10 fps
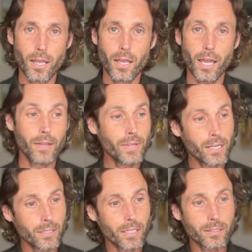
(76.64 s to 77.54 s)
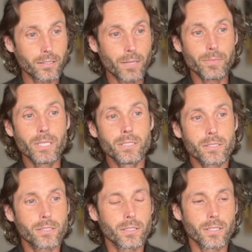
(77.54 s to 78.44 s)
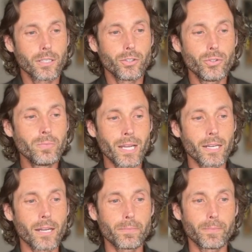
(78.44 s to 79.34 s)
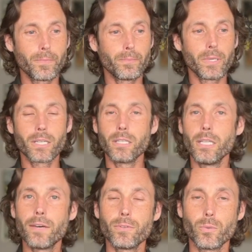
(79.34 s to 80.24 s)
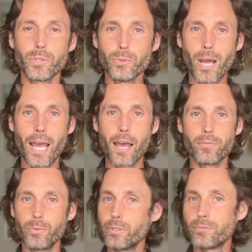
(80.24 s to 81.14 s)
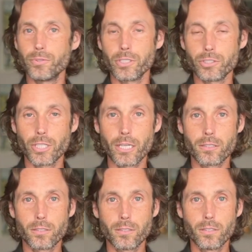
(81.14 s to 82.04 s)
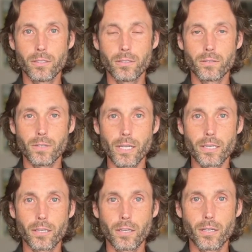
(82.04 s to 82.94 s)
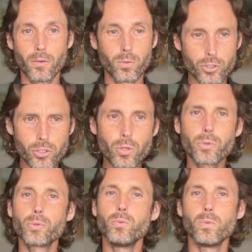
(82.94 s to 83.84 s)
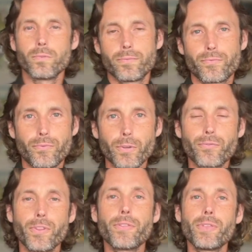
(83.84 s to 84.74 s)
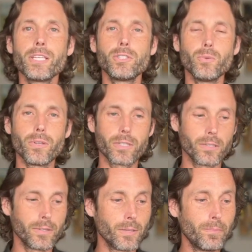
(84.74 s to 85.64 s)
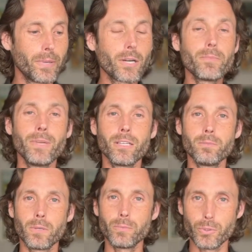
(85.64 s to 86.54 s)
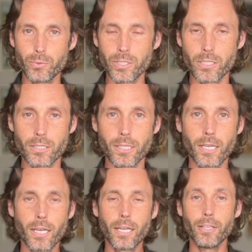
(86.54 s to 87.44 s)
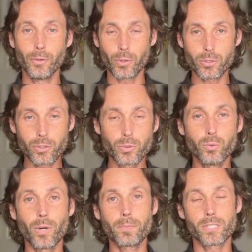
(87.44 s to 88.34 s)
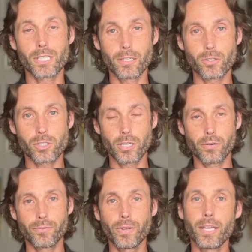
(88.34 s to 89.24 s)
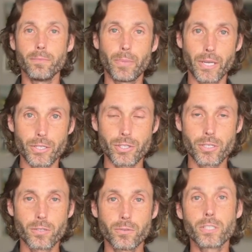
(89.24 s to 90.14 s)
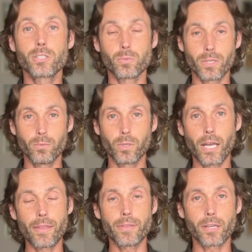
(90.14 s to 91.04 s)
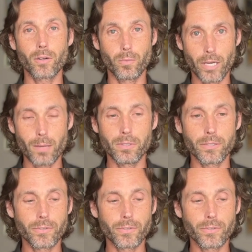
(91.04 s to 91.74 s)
And that means you might not be at a level where you have real footage yet, right? We'll just go through the things the bare minimum you need in order to represent yourself and pitch. This is what I think, or what I believe.